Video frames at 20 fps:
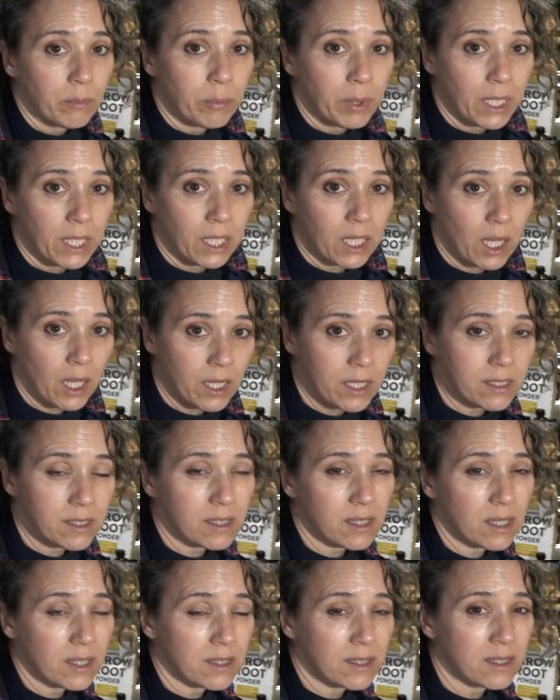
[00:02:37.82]

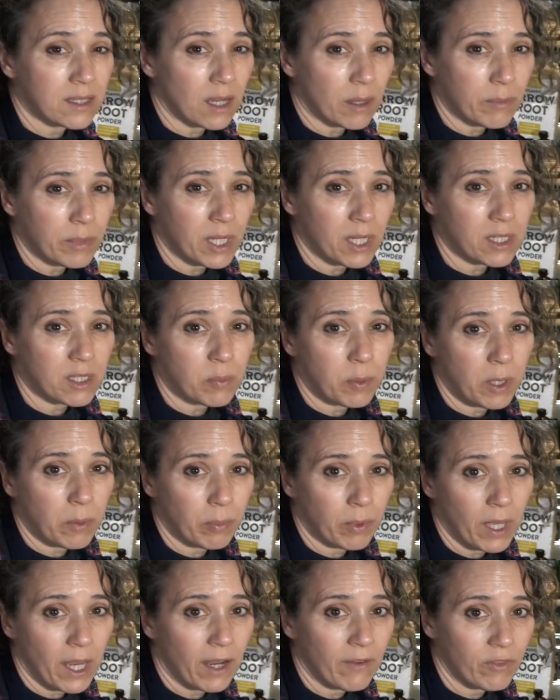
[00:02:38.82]
because sometimes
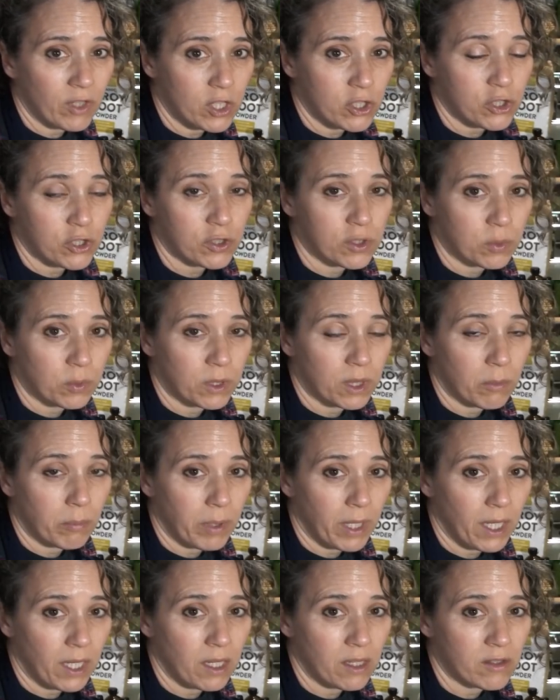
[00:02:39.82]
people have issues with the
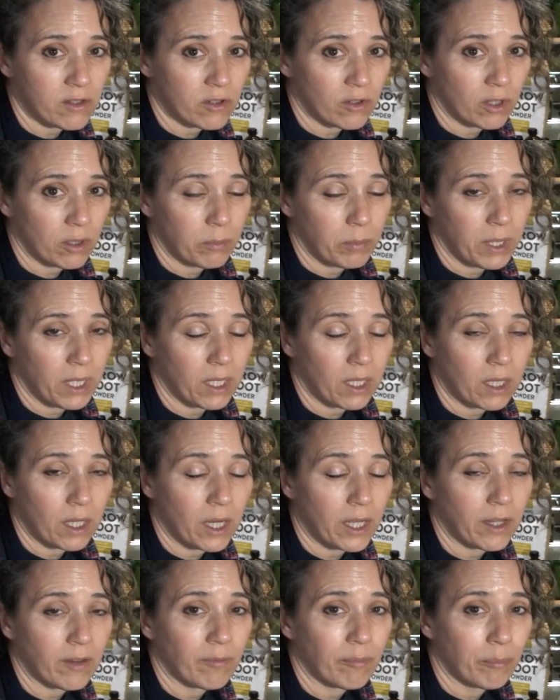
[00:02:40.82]
baking soda being
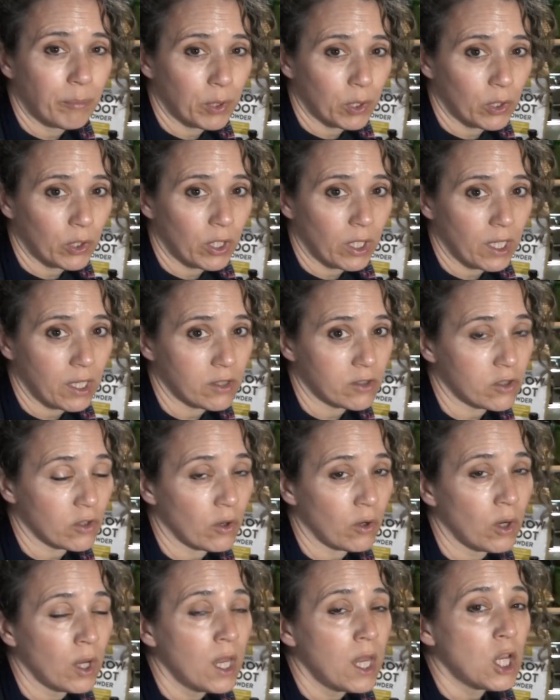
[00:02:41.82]
kind of burning.
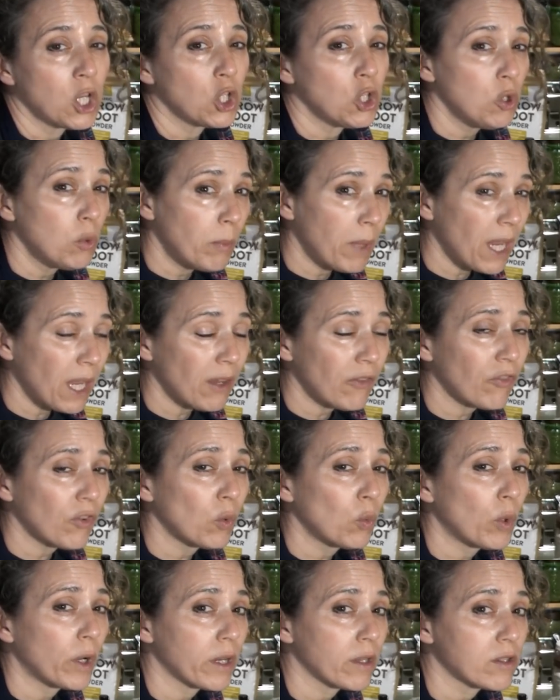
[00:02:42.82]
So you may
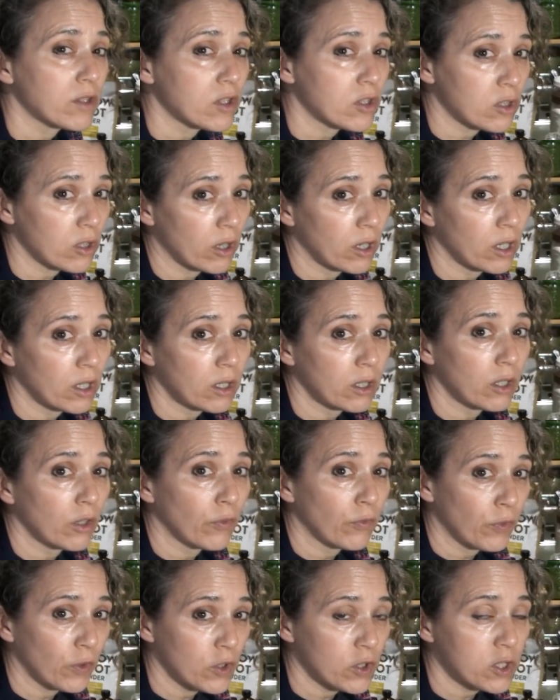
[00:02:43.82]
even want to start
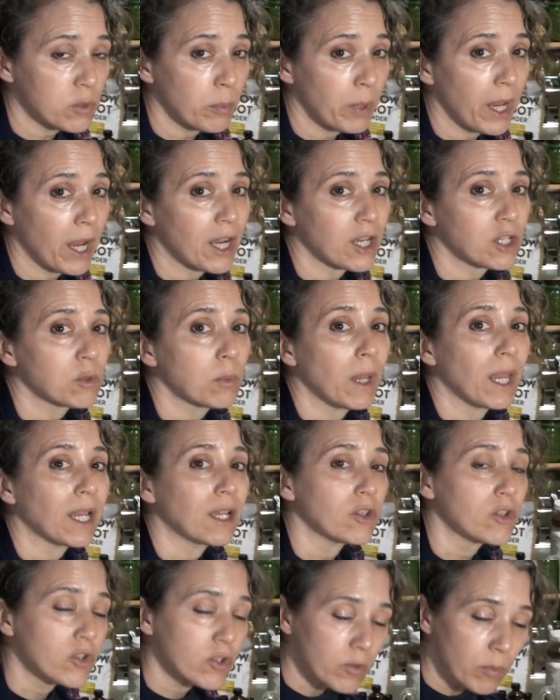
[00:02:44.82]
your first batch,
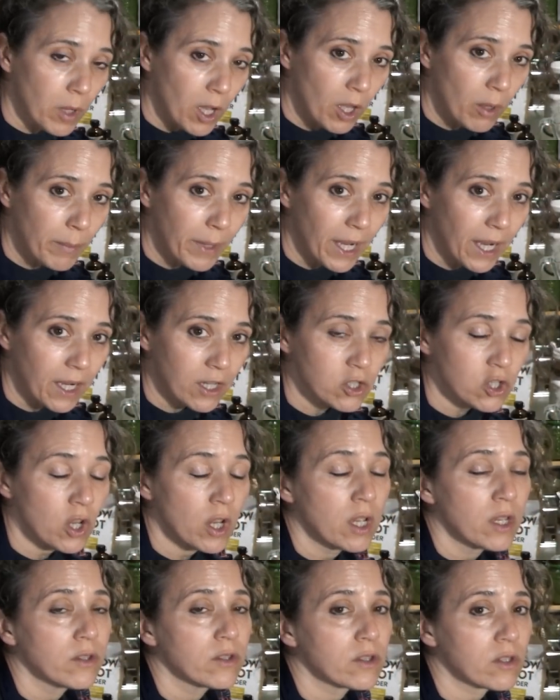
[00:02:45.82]
make a small batch,
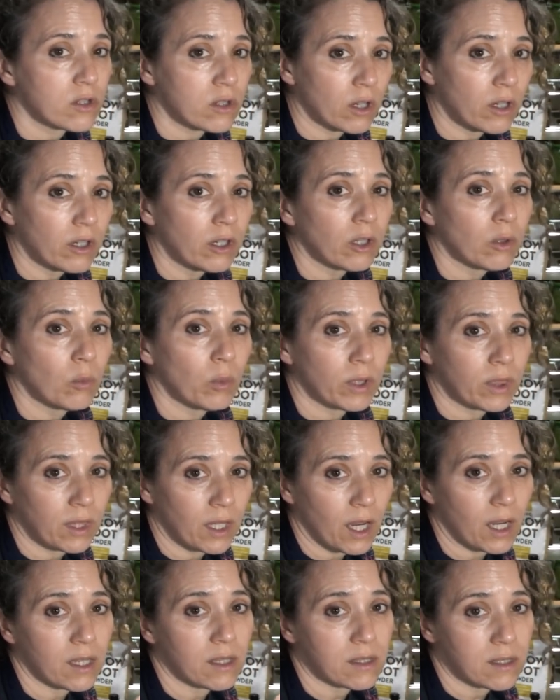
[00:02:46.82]
start it with
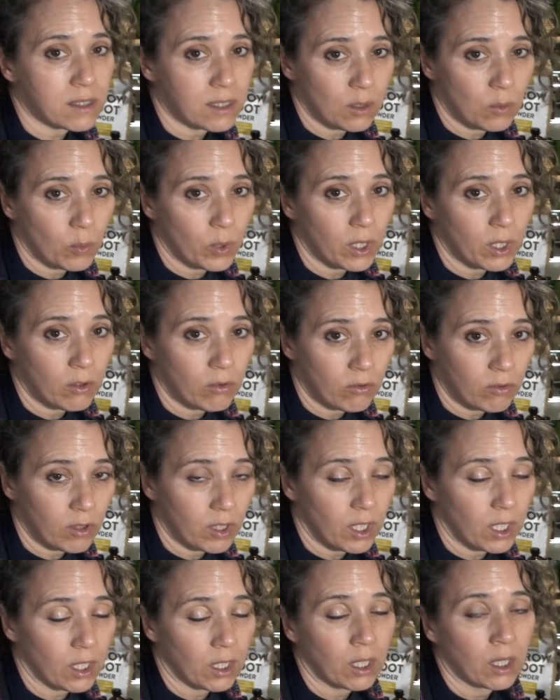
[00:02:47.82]
that and see what you
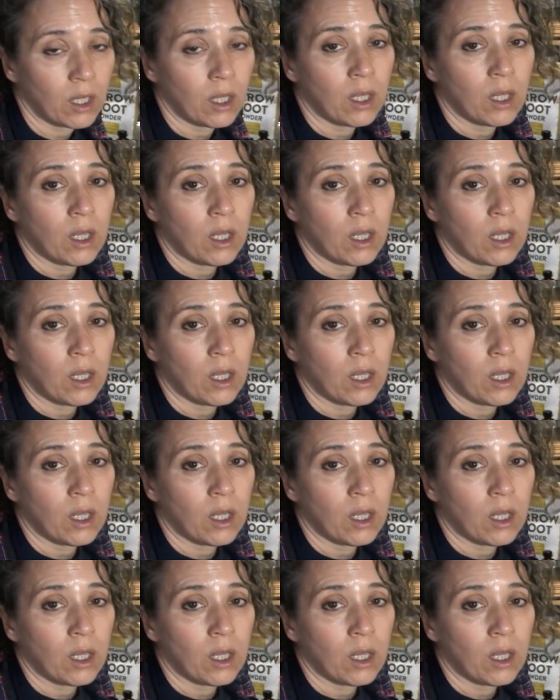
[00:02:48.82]
think,